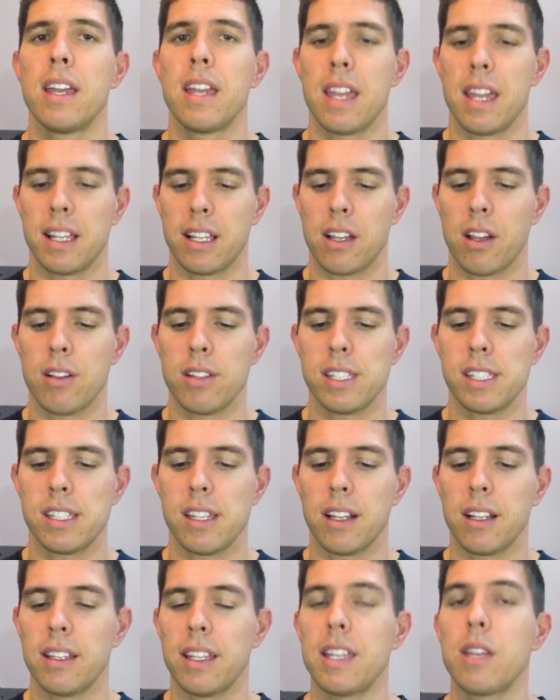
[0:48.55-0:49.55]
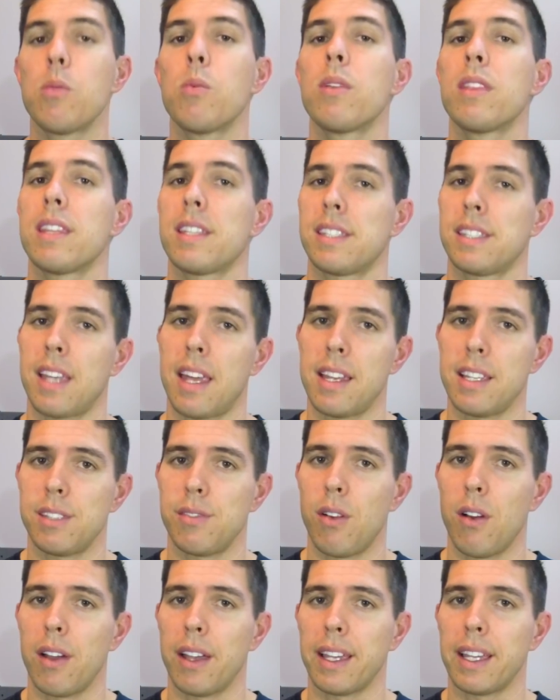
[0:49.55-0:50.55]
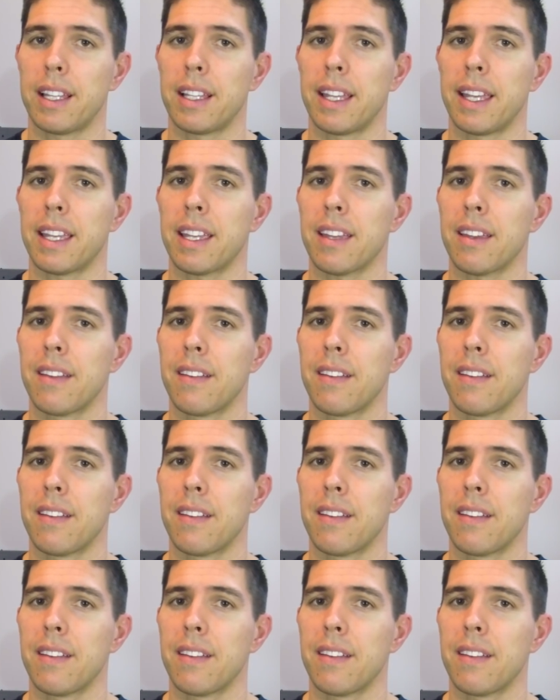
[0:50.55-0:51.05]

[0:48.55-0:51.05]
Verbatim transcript: it goes snugly with a satisfying click.